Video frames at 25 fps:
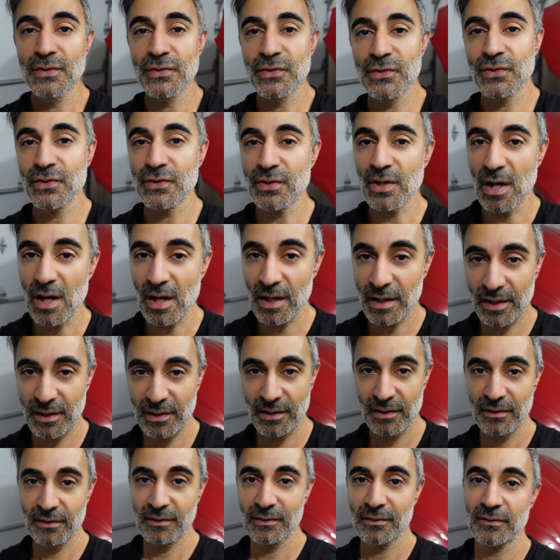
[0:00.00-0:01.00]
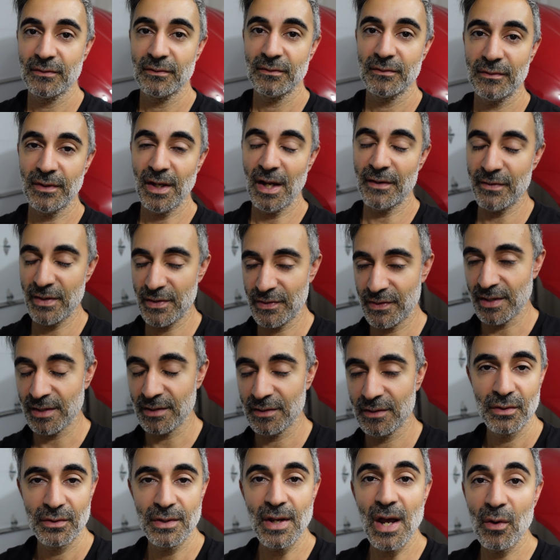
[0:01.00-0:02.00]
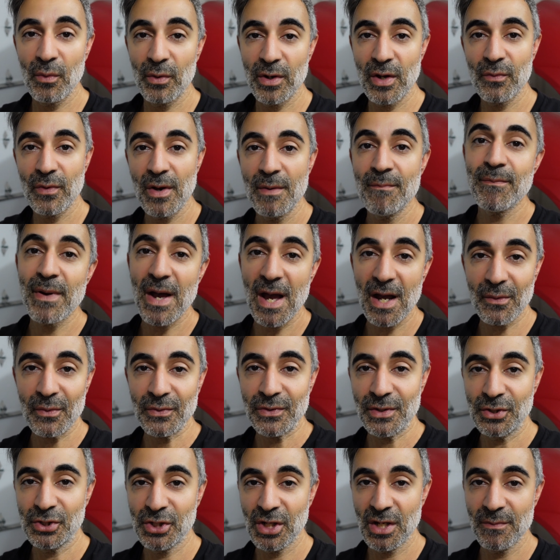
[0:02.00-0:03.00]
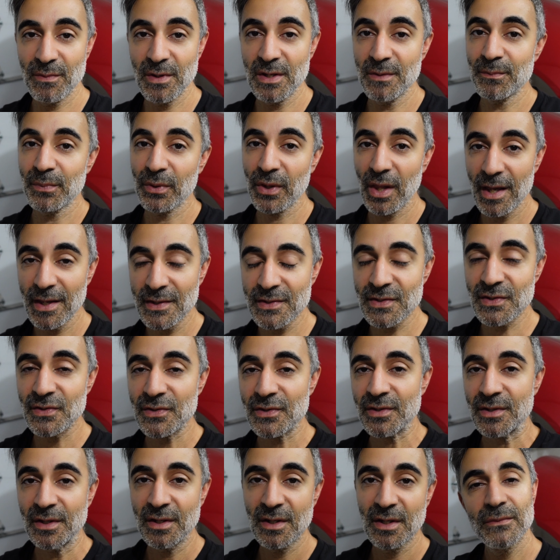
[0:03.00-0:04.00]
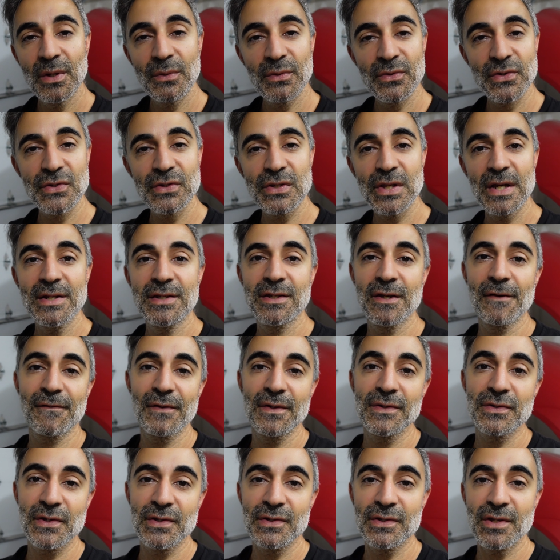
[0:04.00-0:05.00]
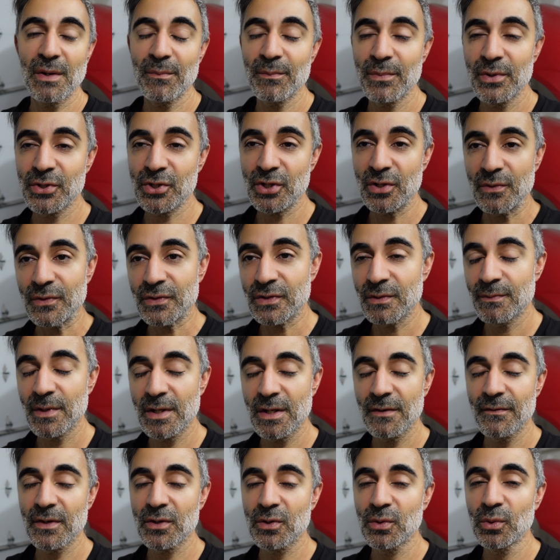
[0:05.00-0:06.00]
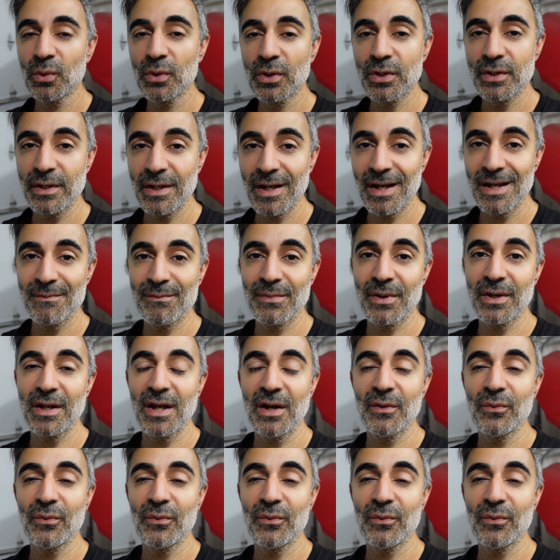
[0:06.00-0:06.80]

stock everything. Now, when I went back with the JB Plus, there was a slight difference in temperature. It was a bit of a cooler night, but I